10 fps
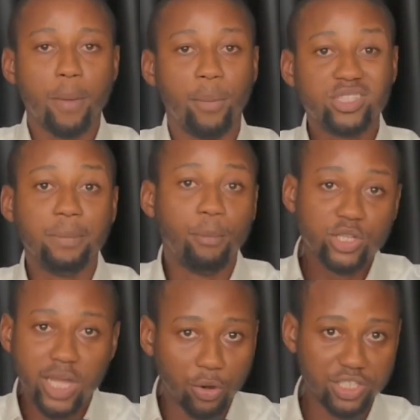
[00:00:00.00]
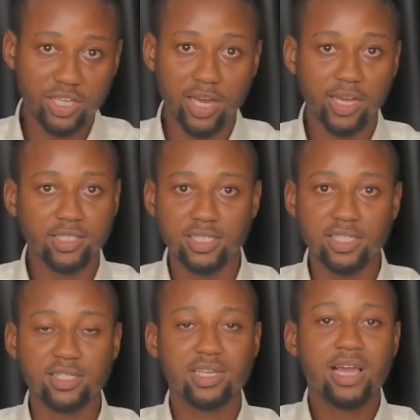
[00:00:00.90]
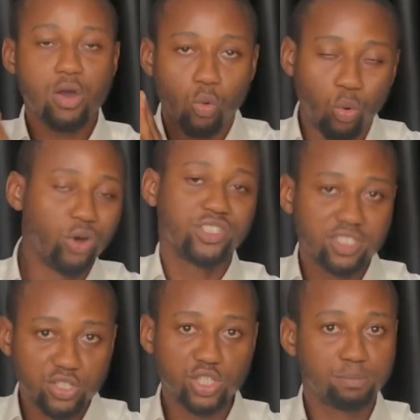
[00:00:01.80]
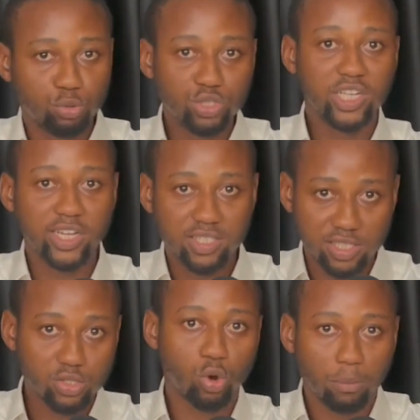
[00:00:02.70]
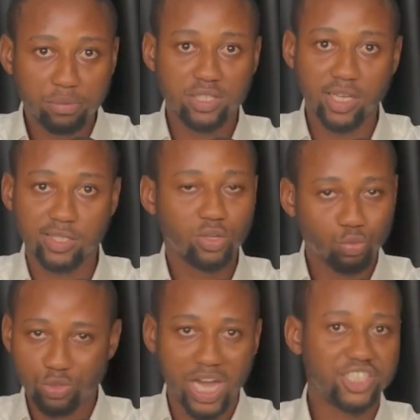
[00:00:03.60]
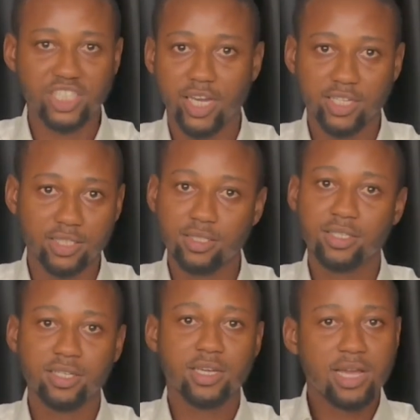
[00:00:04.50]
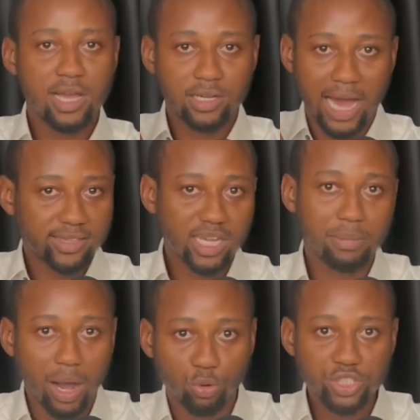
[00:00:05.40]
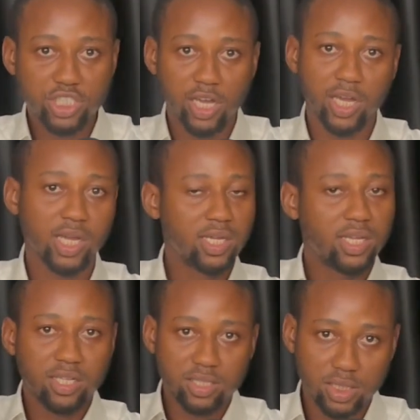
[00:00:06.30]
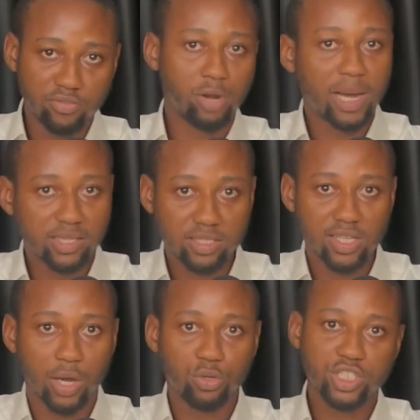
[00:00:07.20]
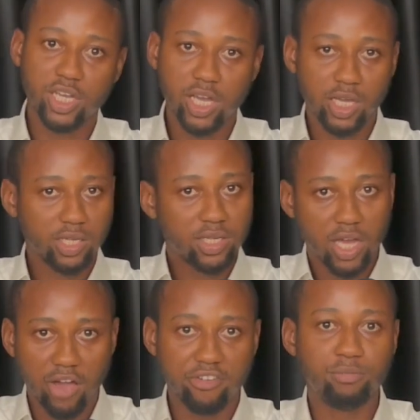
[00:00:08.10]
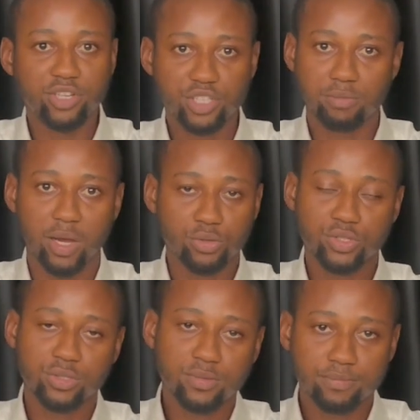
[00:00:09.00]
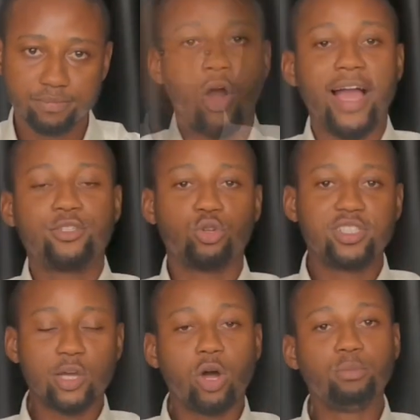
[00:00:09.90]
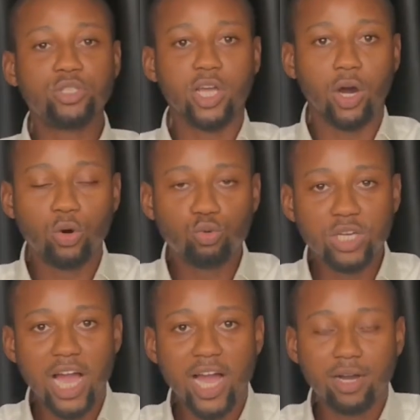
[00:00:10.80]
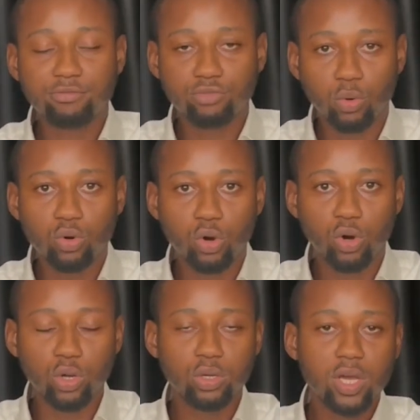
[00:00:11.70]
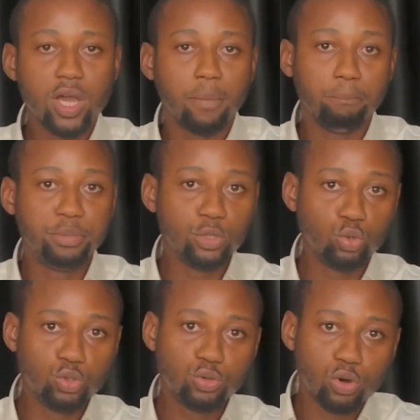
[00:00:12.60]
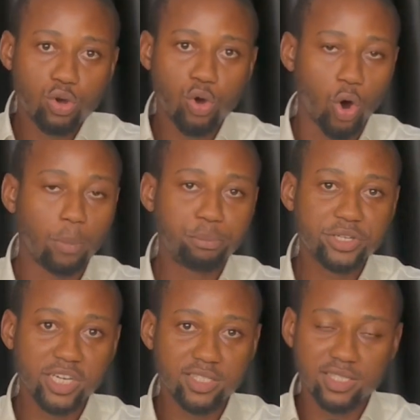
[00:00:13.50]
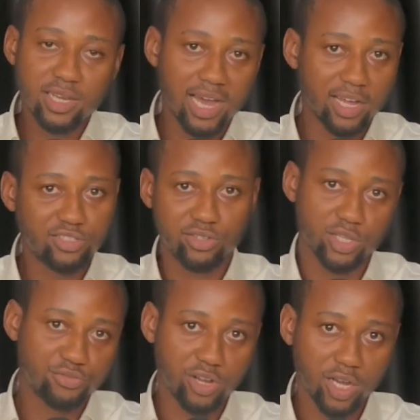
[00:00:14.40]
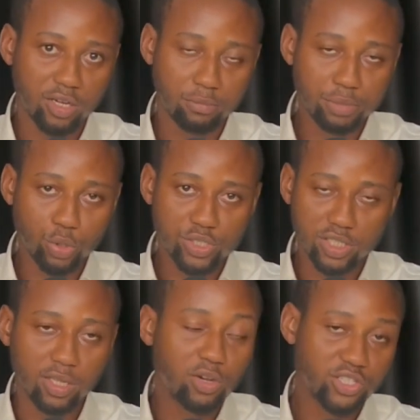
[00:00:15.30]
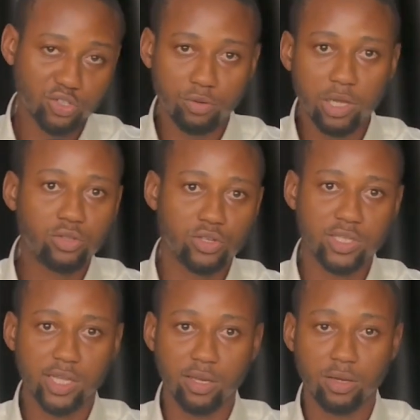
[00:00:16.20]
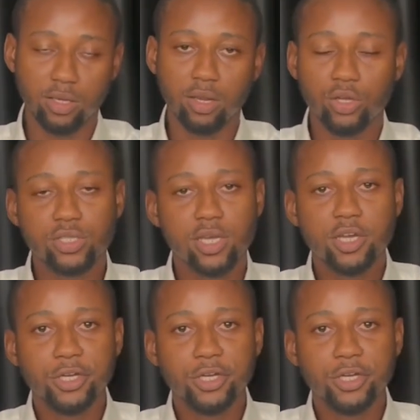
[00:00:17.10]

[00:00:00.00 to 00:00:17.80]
But the model here is, once this project is completed, we are sharing. I take my own share, developer takes their own share, everybody smiles. Alright, so the second model, we have what we call build, operate, and transfer, BOT. Lagos State government does that a lot.